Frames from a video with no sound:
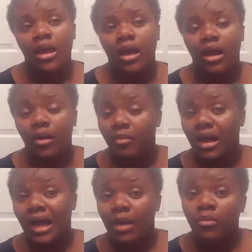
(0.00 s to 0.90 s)

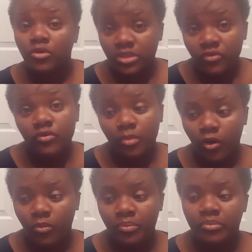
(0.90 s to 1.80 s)
I mold it from
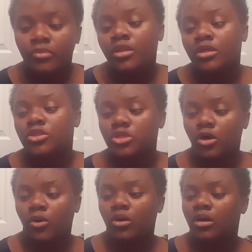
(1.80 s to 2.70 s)
home.
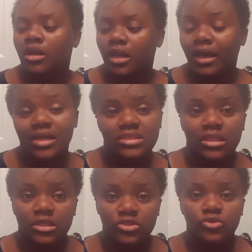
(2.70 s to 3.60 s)
So, like I
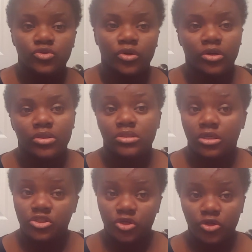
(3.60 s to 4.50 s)
said, this tutorial is going
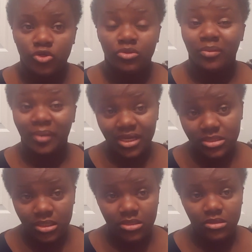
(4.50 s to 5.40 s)
to show you the
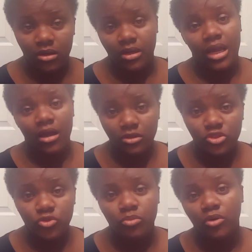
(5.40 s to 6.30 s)
basics on how
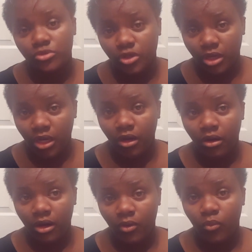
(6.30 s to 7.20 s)
to mold your
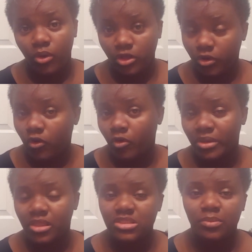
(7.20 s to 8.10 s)
hair when you're home.
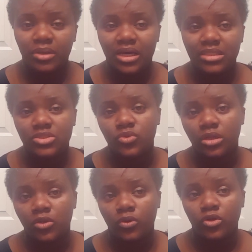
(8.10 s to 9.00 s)
And this applies to
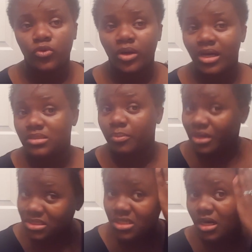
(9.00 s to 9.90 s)
anyone who has a
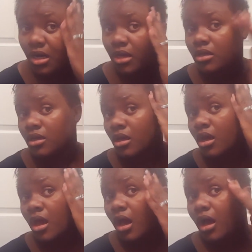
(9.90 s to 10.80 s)
pixie cut.
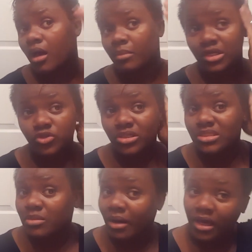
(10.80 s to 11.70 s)
As you can
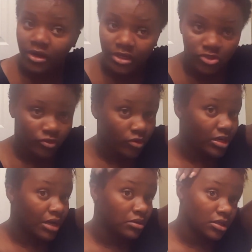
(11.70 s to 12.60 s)
see, my hair has grown
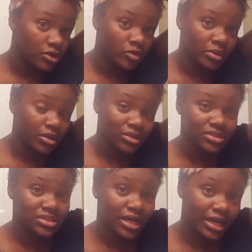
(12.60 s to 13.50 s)
out a little bit on the
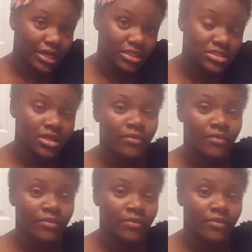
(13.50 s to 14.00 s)
sides.